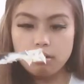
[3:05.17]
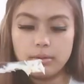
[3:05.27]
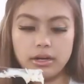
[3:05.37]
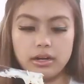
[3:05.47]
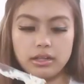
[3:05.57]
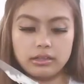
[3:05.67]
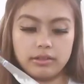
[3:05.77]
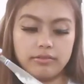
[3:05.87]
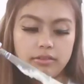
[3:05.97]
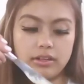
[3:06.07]
Oh my god, I
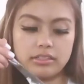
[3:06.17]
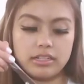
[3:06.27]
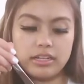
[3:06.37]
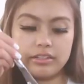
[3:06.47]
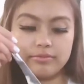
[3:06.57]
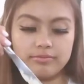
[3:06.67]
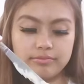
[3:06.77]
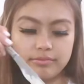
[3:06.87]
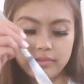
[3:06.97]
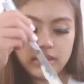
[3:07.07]
love frosting.
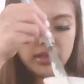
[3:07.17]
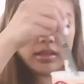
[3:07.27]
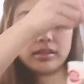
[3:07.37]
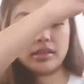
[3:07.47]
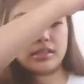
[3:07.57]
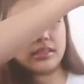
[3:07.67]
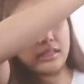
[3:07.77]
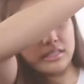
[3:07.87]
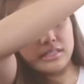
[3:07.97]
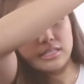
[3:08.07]
This
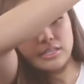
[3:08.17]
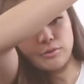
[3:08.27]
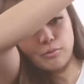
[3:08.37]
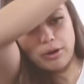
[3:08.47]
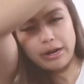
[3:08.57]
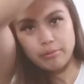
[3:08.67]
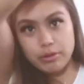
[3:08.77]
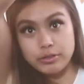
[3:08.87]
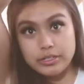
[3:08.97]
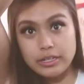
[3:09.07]
is the
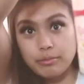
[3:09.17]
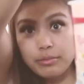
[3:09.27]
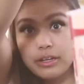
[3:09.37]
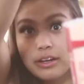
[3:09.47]
rainbow chip,